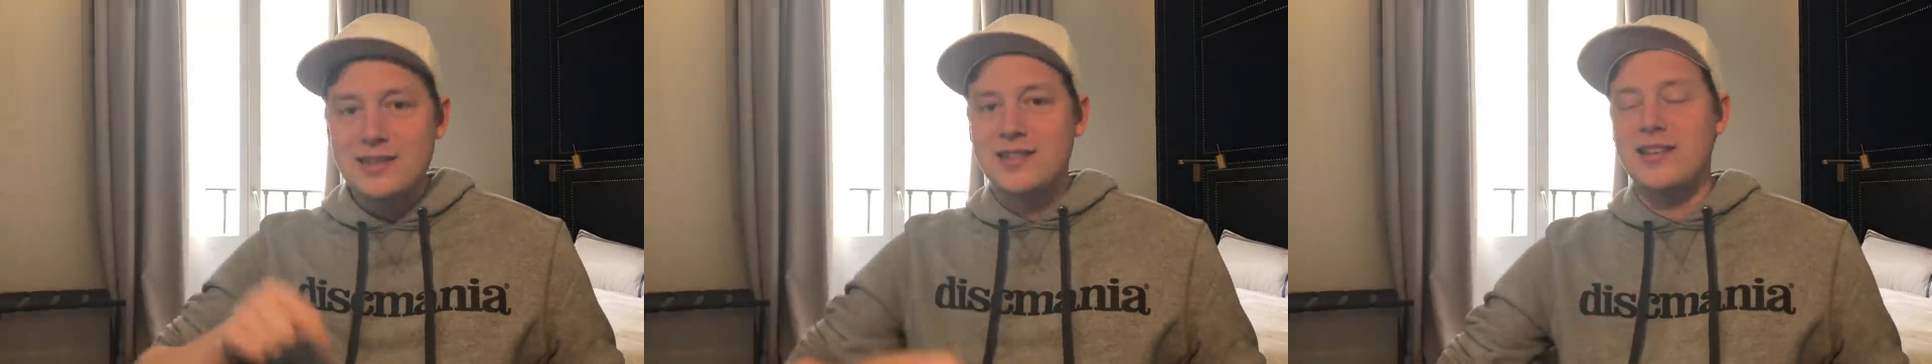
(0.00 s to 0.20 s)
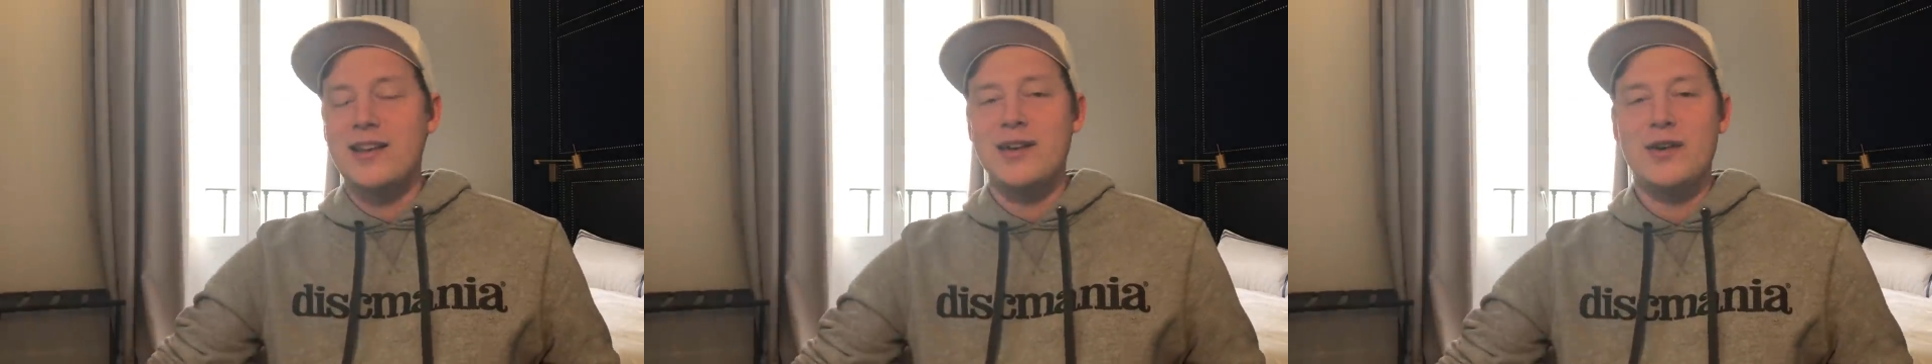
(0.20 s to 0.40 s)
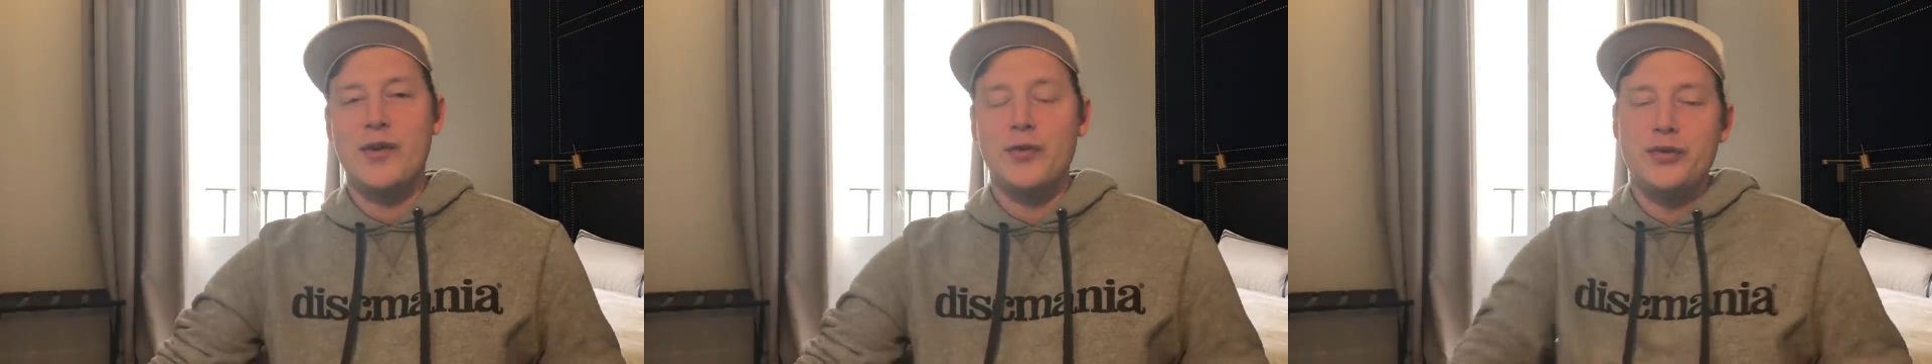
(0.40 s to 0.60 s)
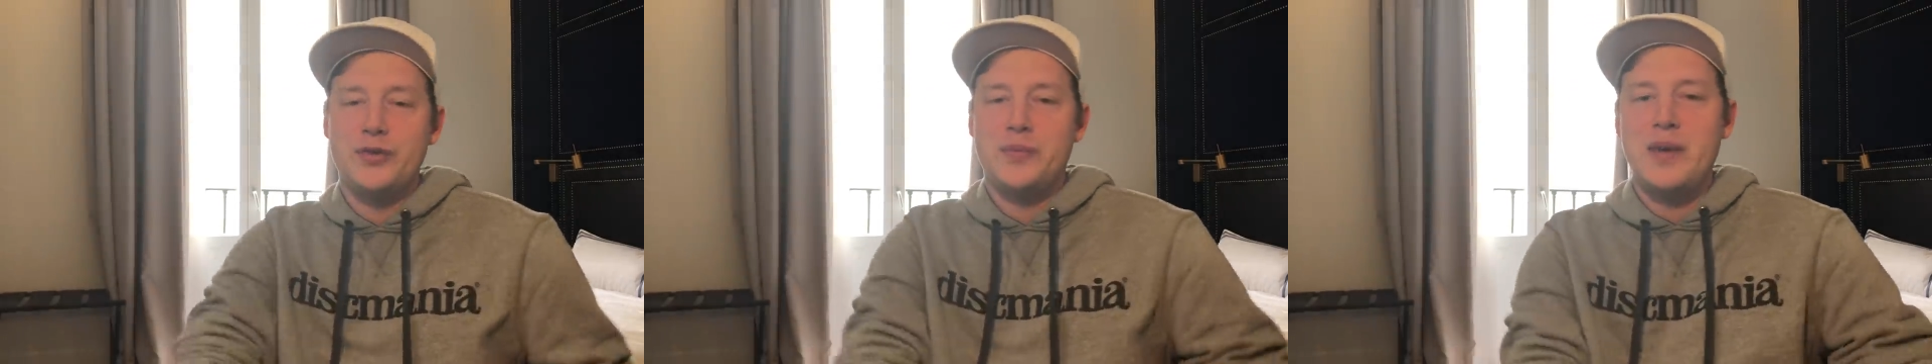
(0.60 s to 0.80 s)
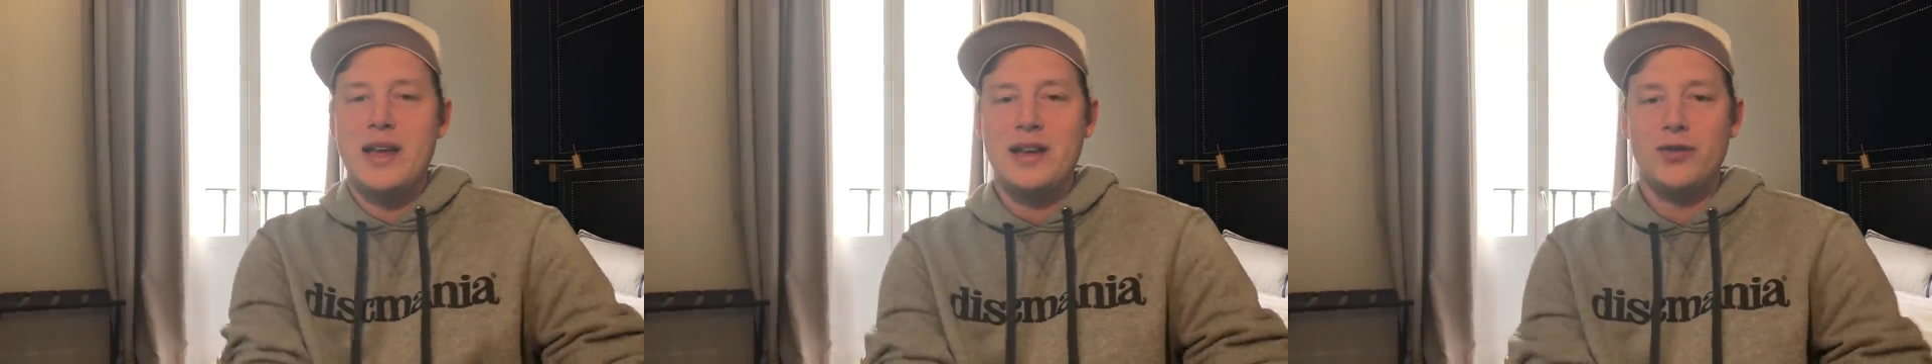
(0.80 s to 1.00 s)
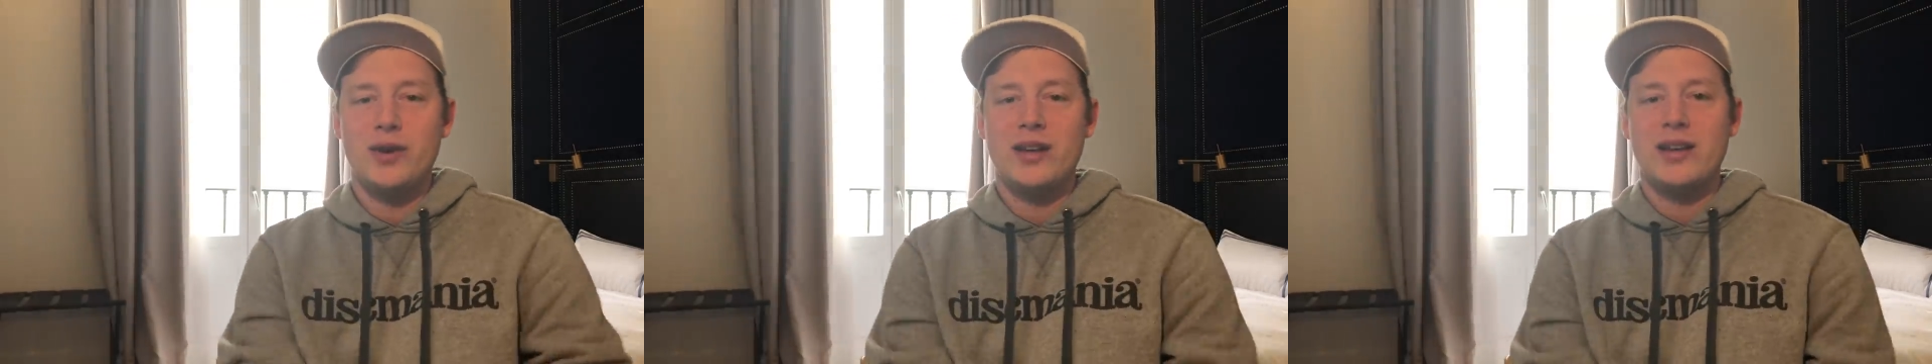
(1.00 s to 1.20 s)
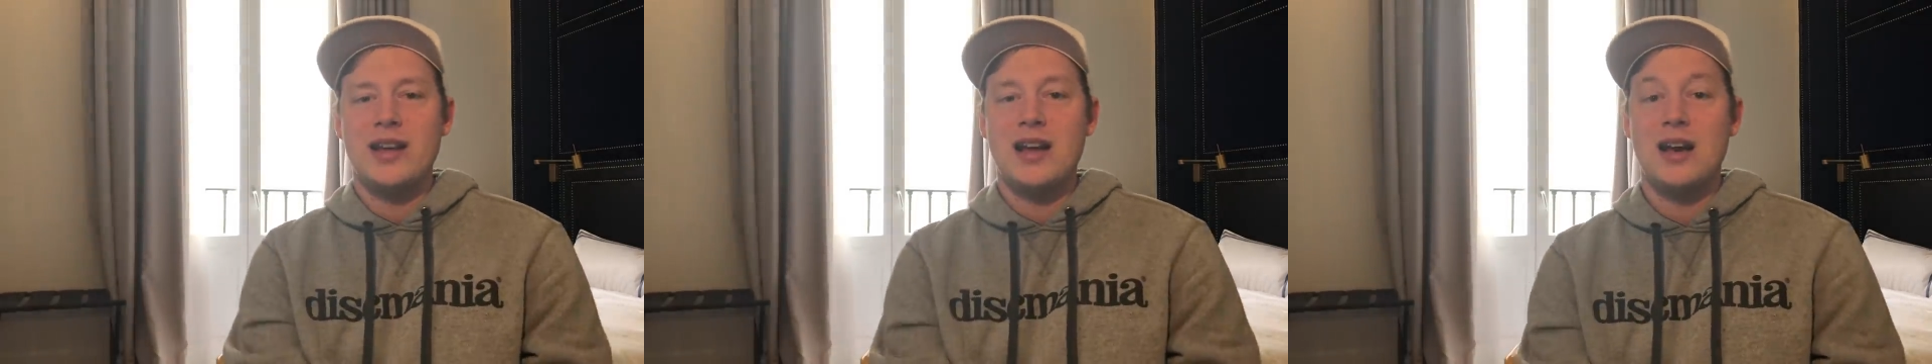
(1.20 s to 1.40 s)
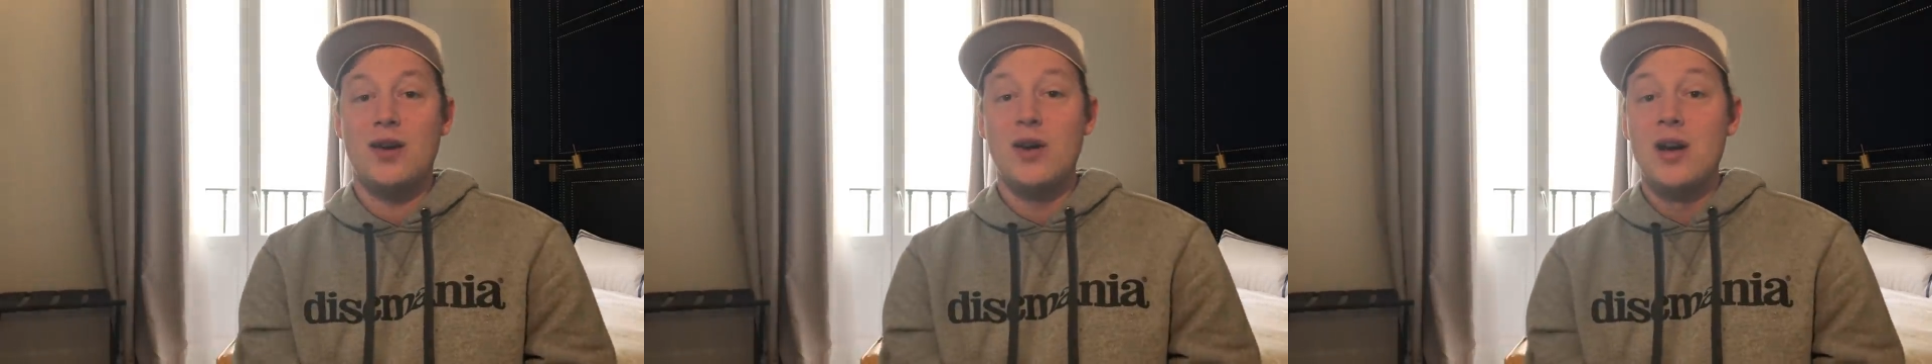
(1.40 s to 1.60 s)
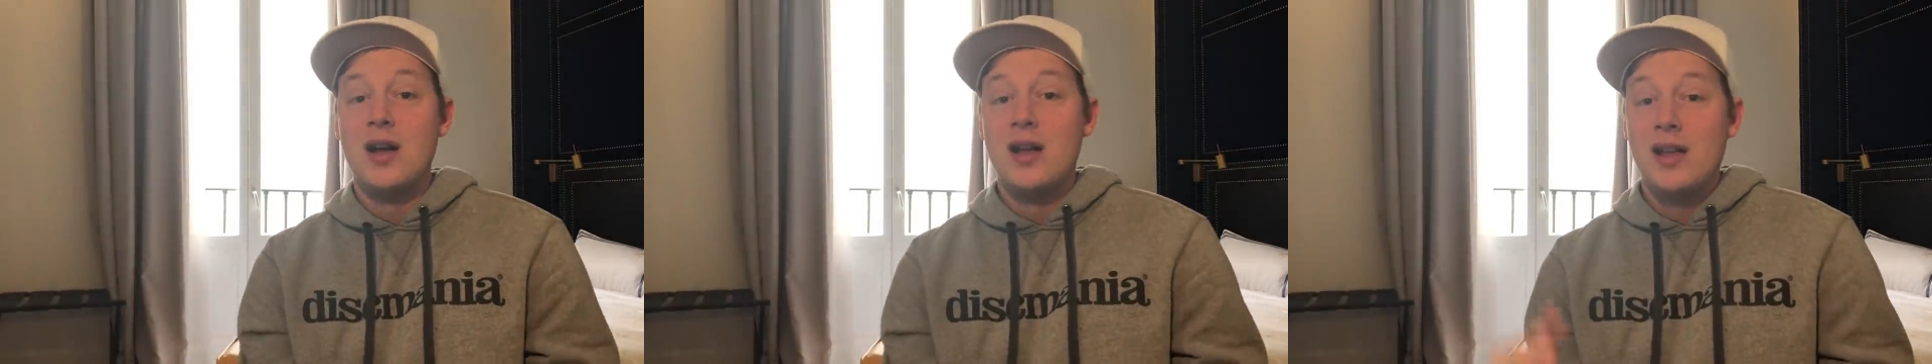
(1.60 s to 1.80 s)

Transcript: center of Spain right now.